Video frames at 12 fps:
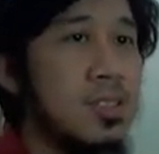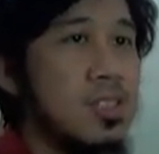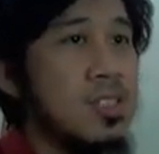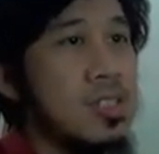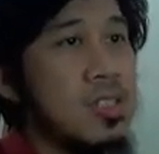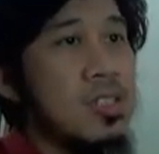
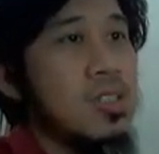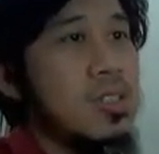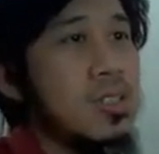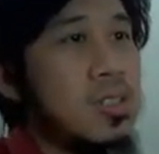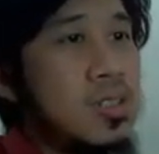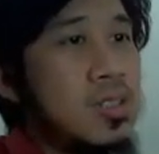
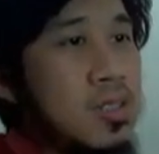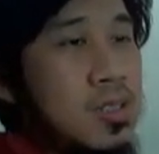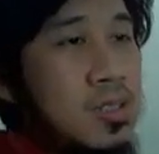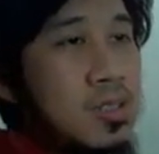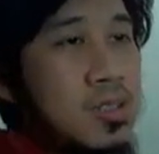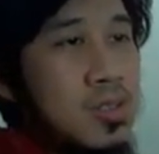the
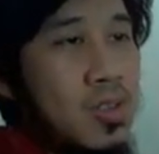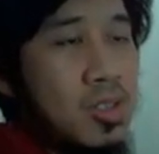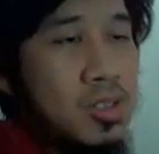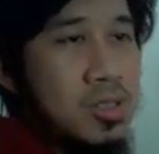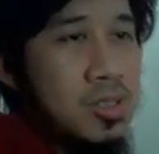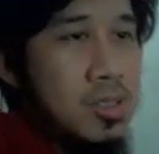
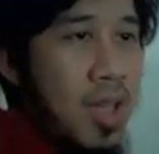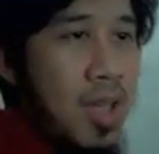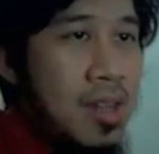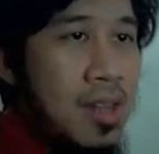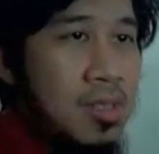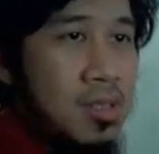those
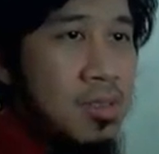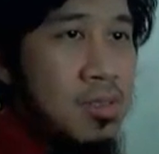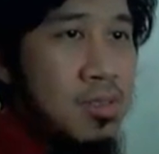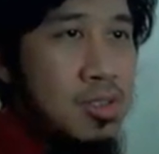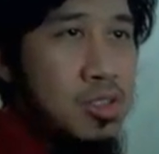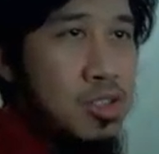
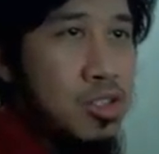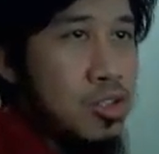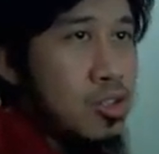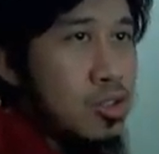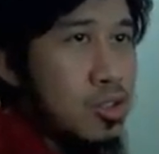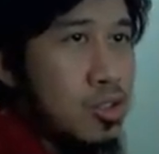editor
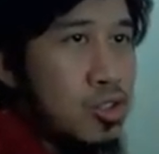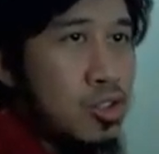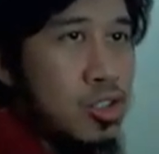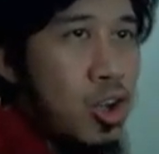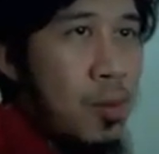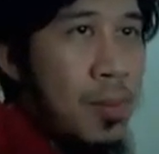to do
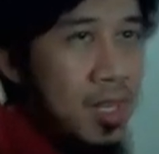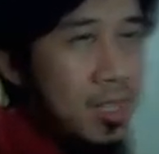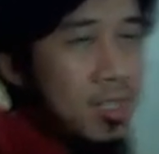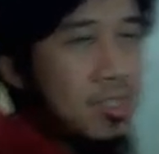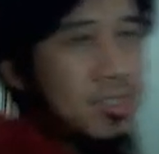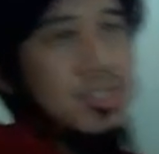the copy
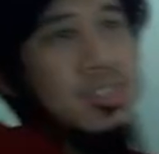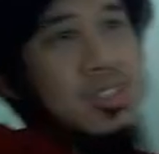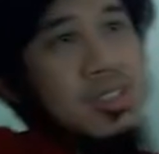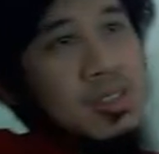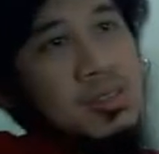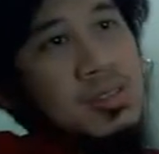editing section.